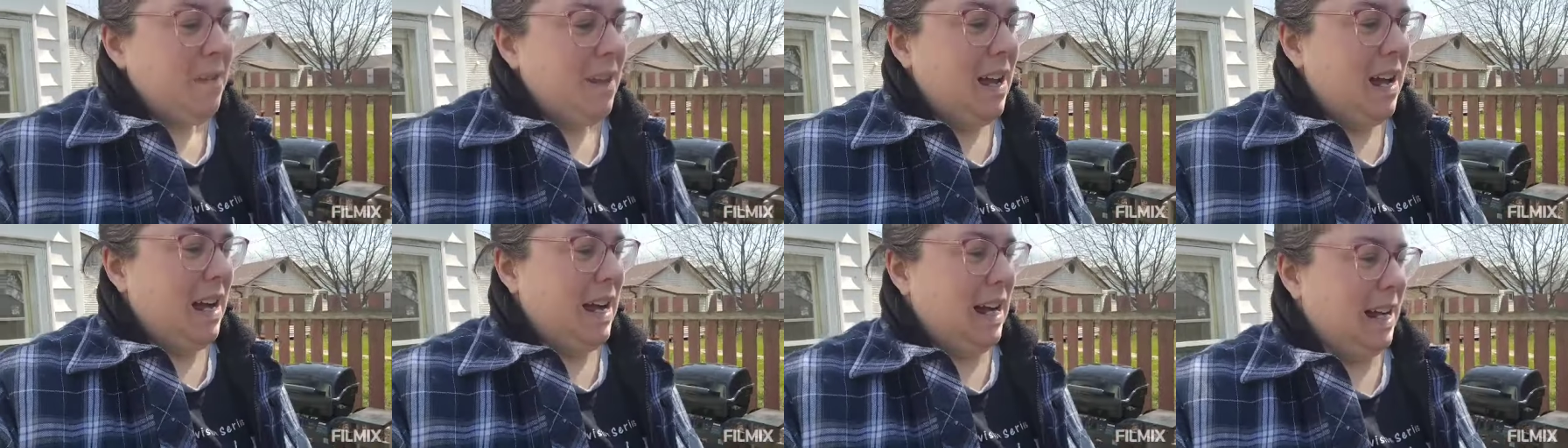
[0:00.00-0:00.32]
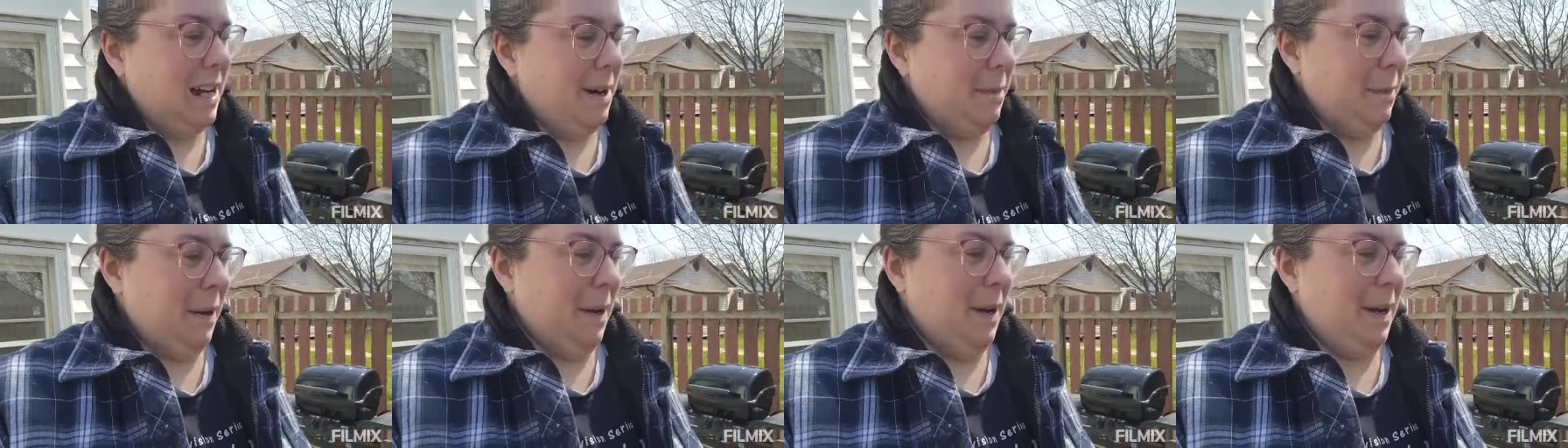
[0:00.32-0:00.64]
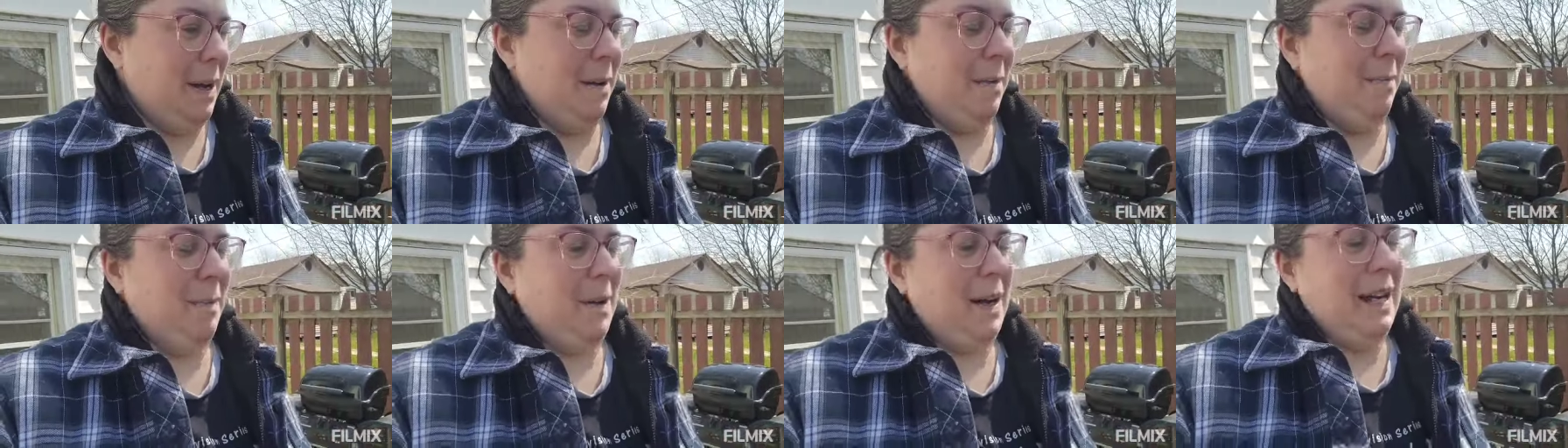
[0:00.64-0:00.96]
Um,
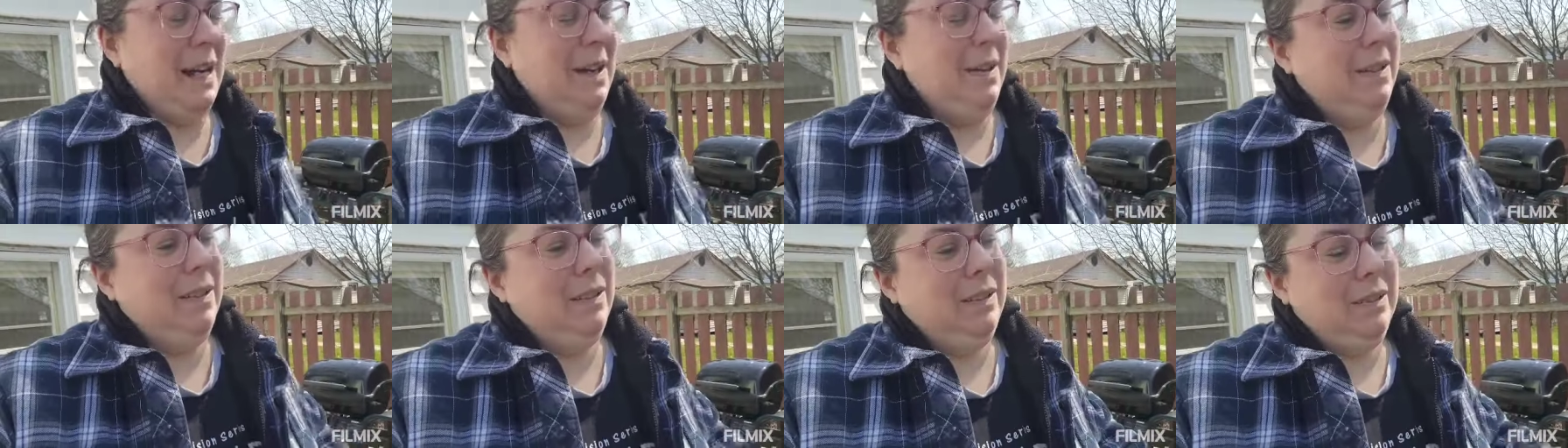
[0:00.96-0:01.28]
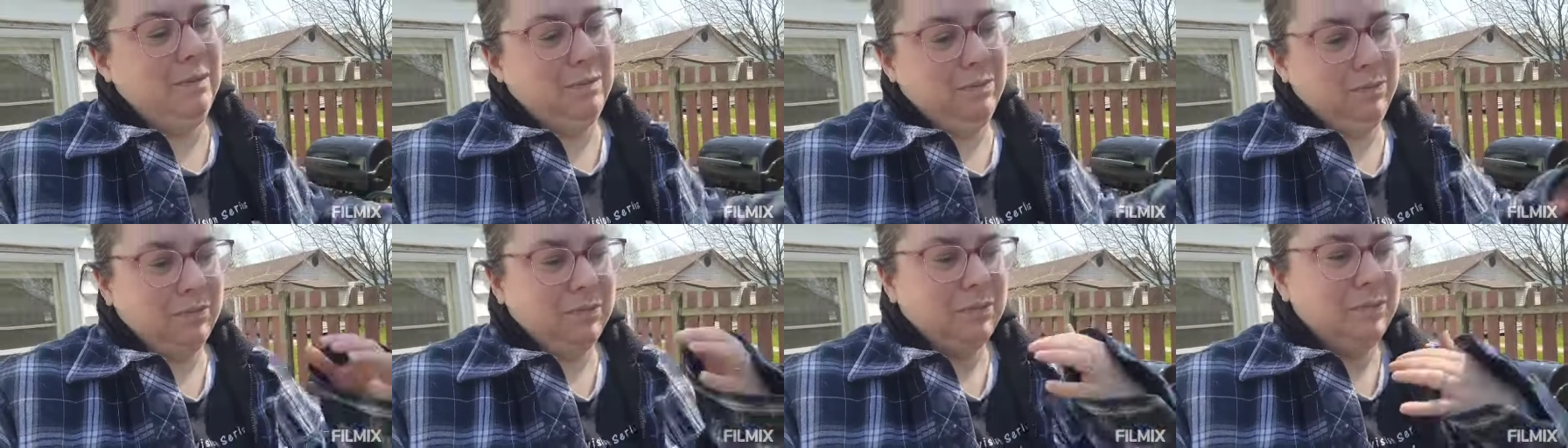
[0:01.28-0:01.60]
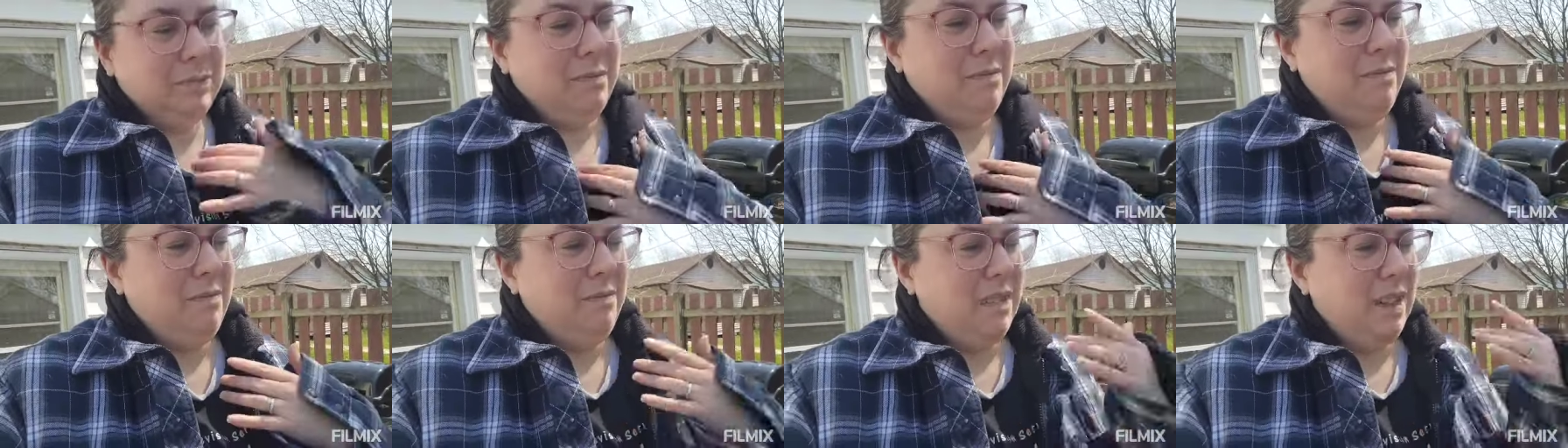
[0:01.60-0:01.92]
but
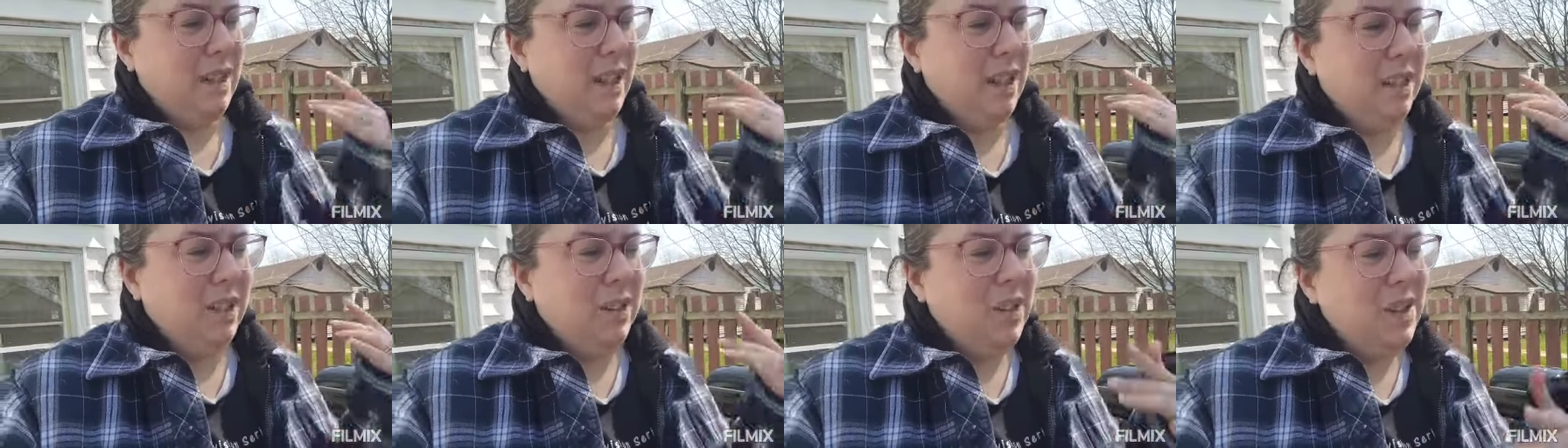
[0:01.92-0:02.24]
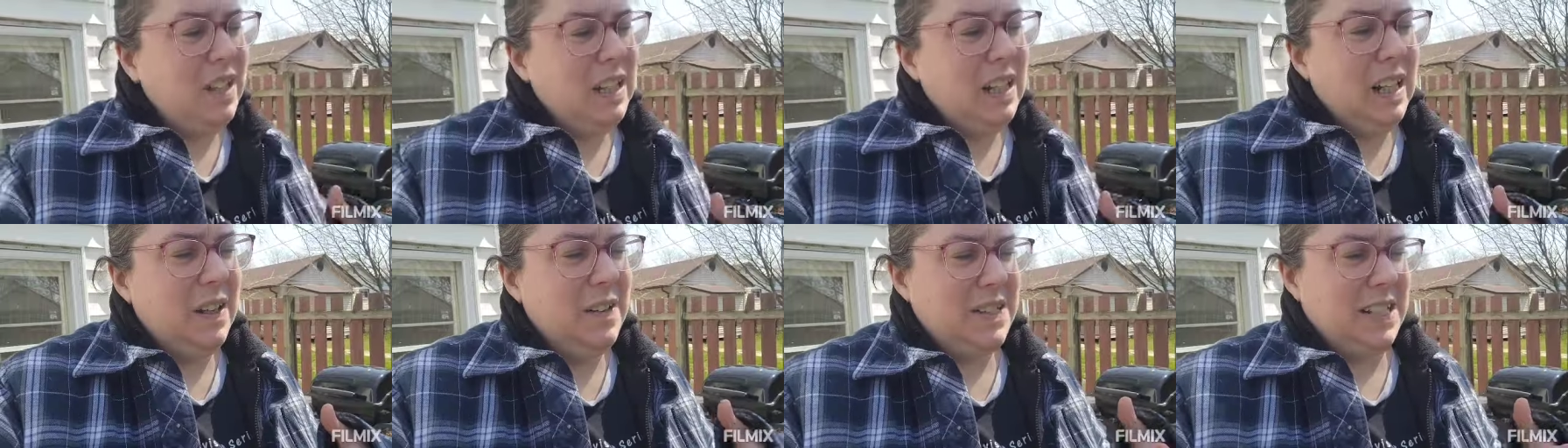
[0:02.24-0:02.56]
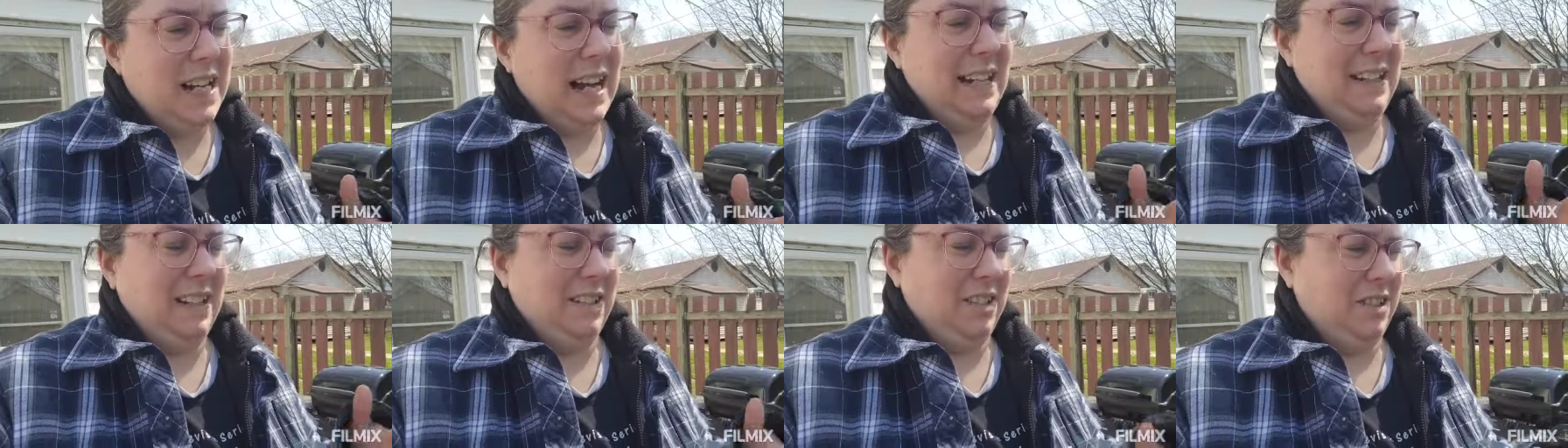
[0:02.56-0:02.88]
doing
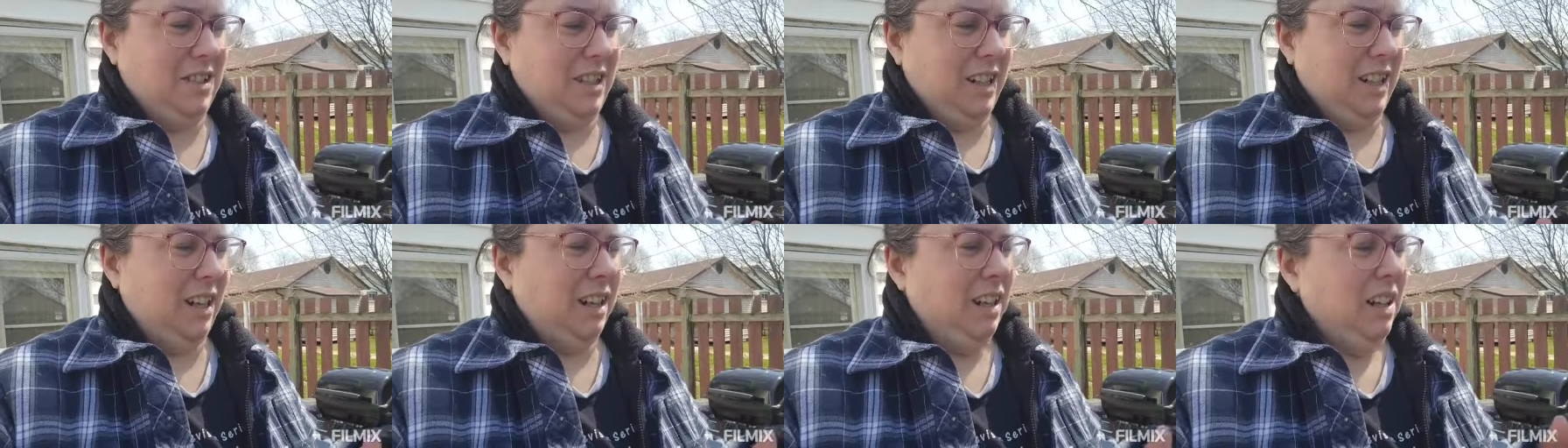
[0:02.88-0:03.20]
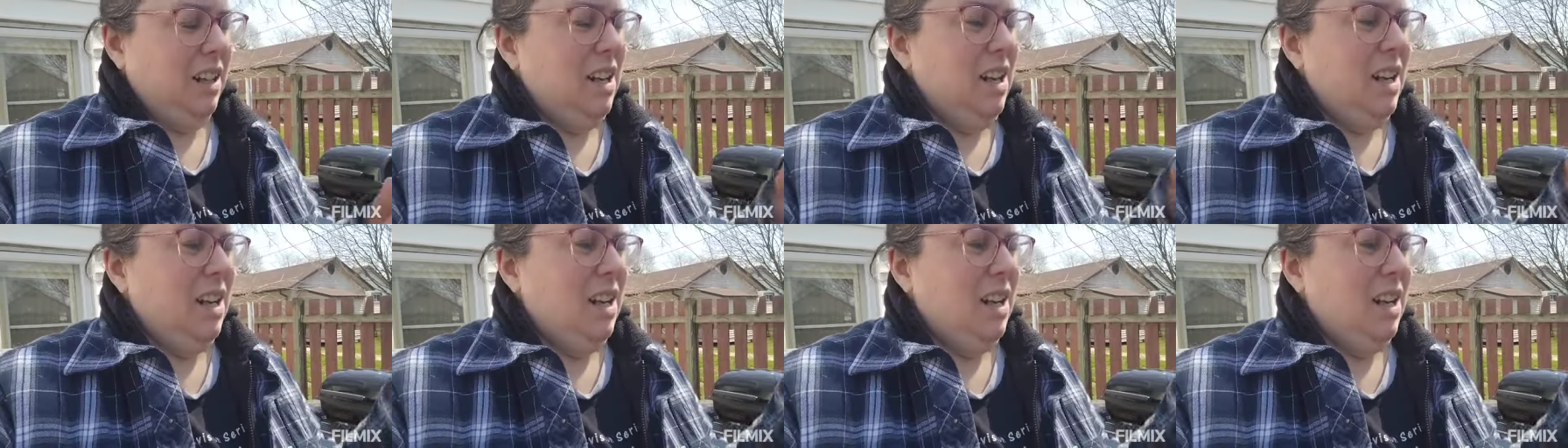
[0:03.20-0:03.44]
outside this year.